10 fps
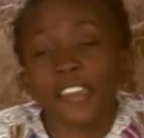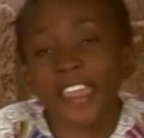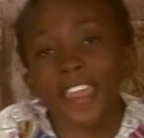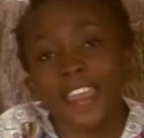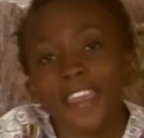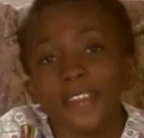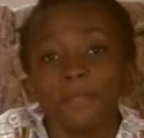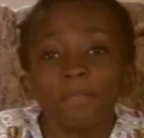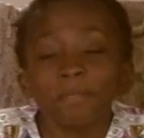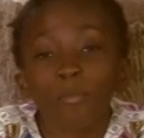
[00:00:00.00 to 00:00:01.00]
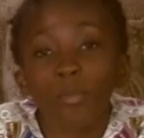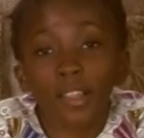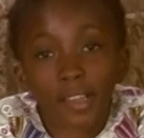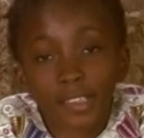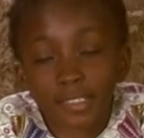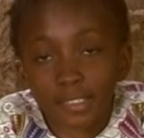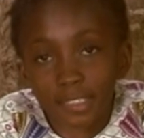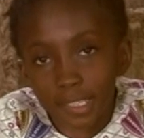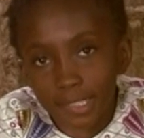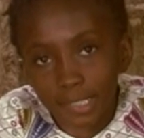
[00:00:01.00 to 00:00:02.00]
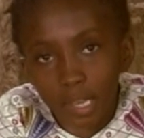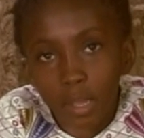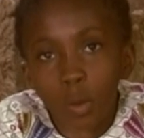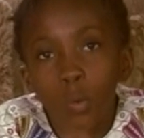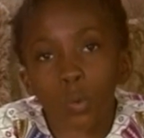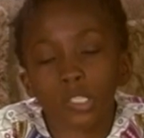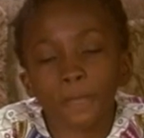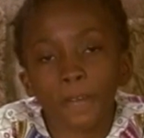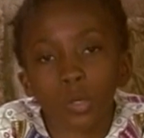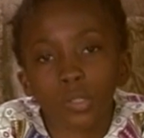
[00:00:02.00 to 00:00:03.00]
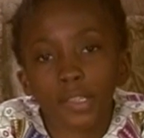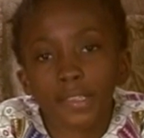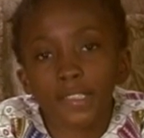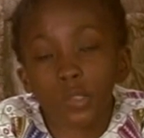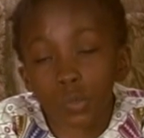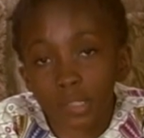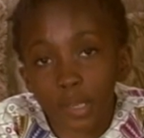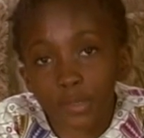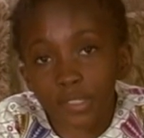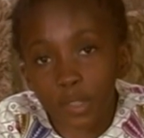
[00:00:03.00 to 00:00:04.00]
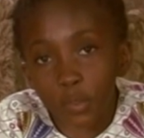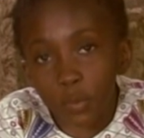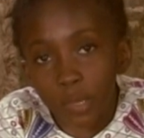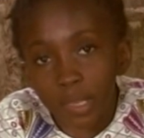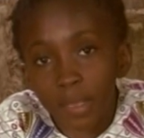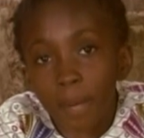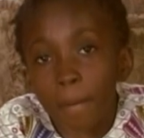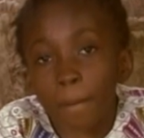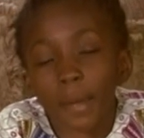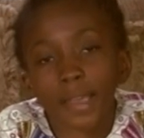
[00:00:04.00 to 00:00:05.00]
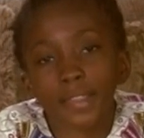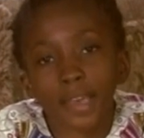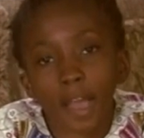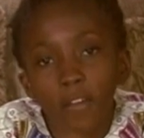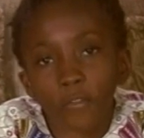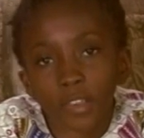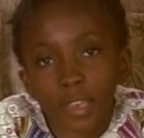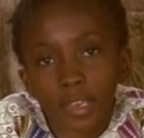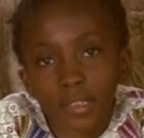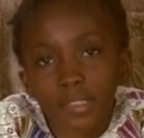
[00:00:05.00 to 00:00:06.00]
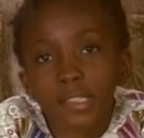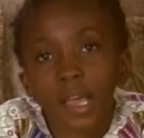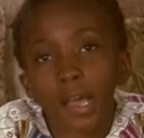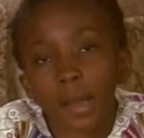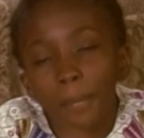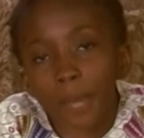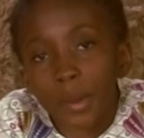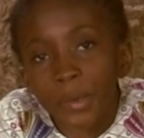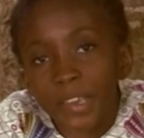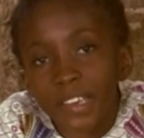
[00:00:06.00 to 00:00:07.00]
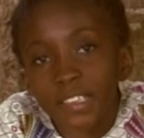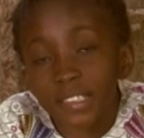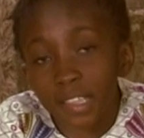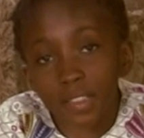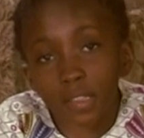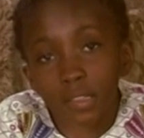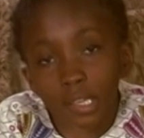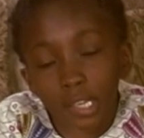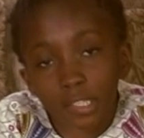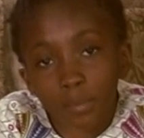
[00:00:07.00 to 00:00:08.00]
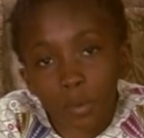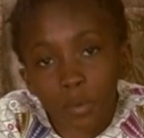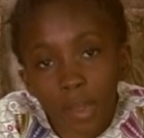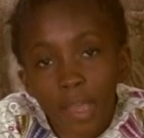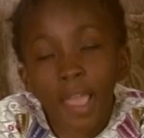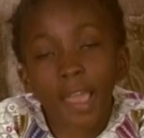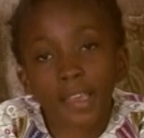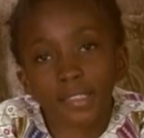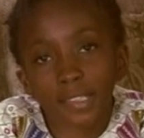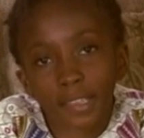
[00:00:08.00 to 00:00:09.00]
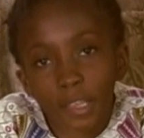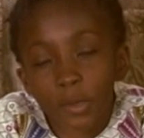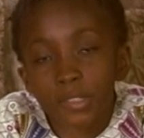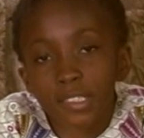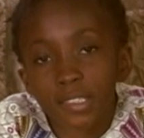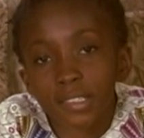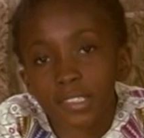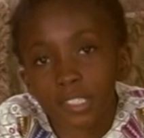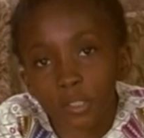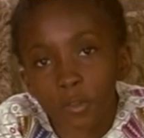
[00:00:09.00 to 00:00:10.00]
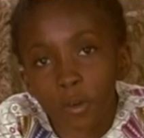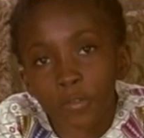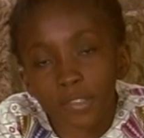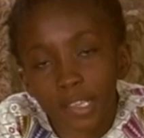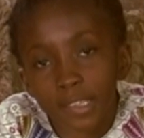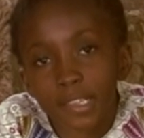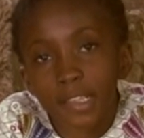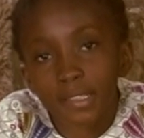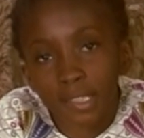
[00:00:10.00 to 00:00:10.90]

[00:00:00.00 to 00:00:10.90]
Okay. YIST was founded in 2003 by the Africans, Americans, and the diaspora as the Girls Institute of Science and